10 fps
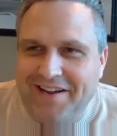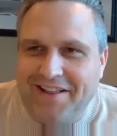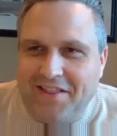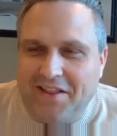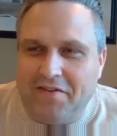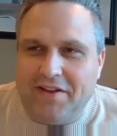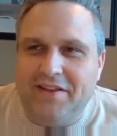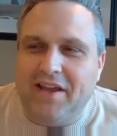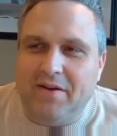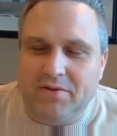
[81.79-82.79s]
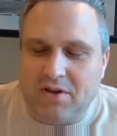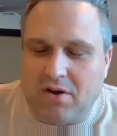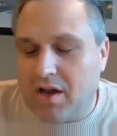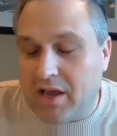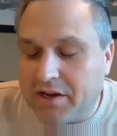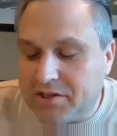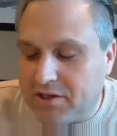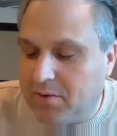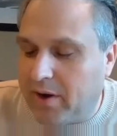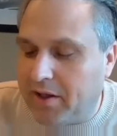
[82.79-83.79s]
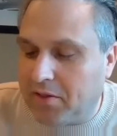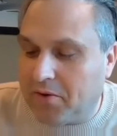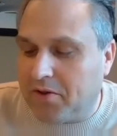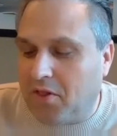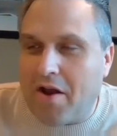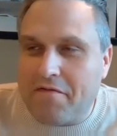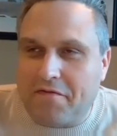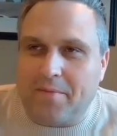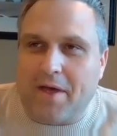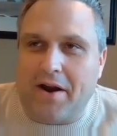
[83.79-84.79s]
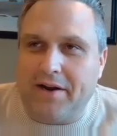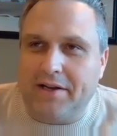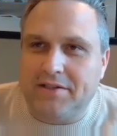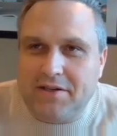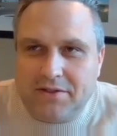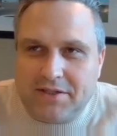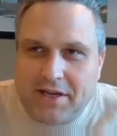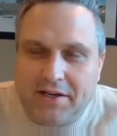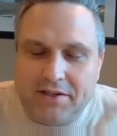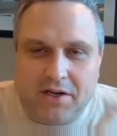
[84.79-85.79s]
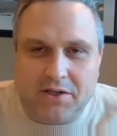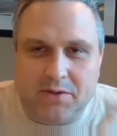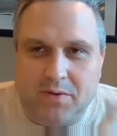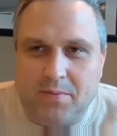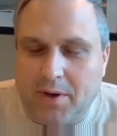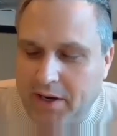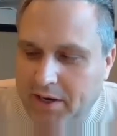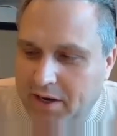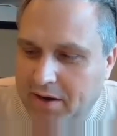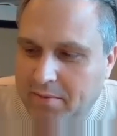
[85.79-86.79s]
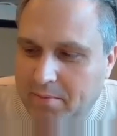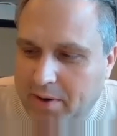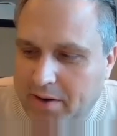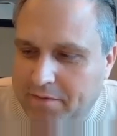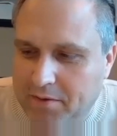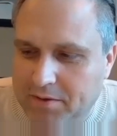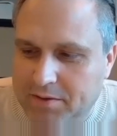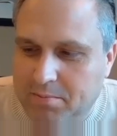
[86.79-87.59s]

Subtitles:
love it. It was actually, you know what? I learned a lot from that, and I still stay in touch with my first